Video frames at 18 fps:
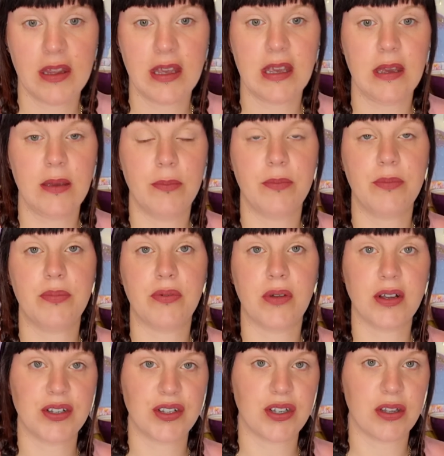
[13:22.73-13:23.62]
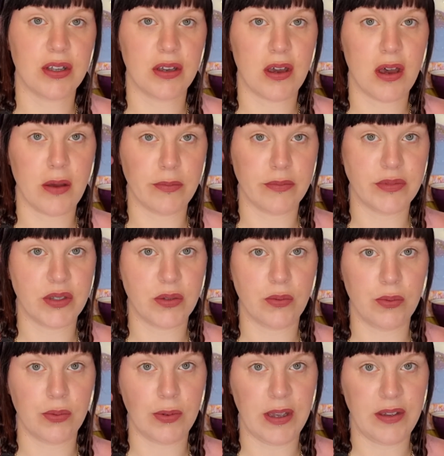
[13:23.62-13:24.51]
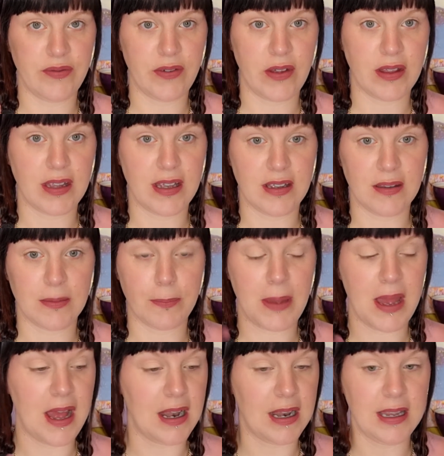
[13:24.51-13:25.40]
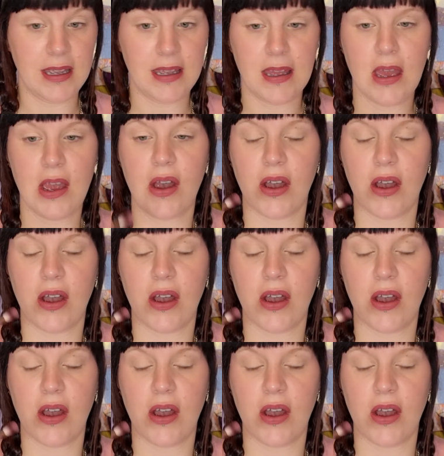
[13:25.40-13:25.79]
the brush that comes with this palette.